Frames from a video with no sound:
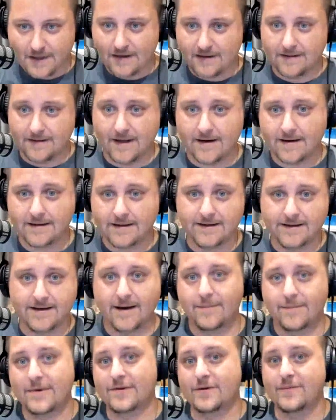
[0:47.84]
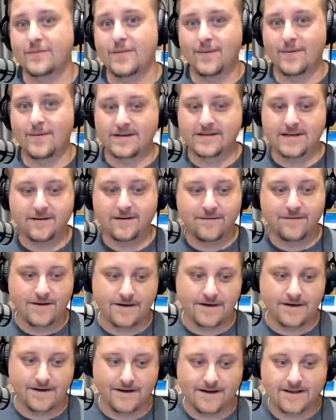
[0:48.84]
Luckily, I'm not all by myself
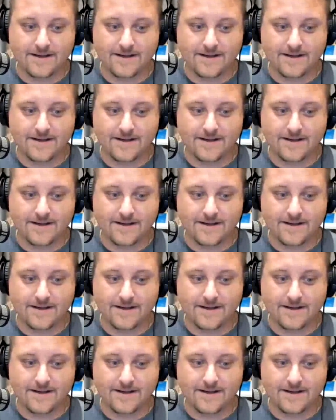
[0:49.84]
here.